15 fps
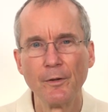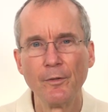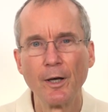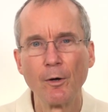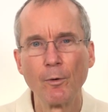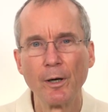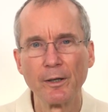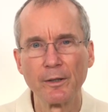
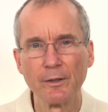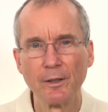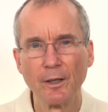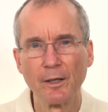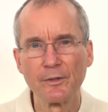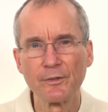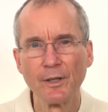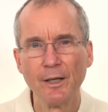Now I
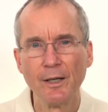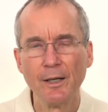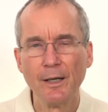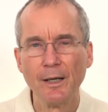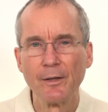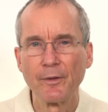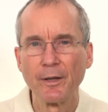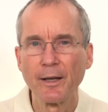realize
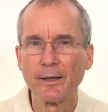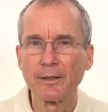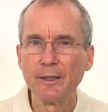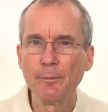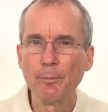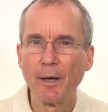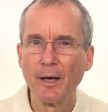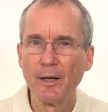that I
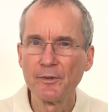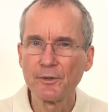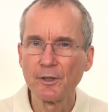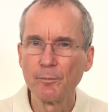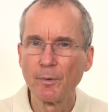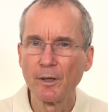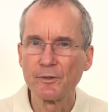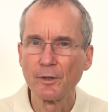keep
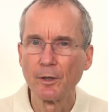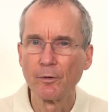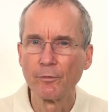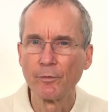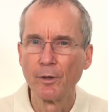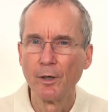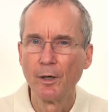asking myself,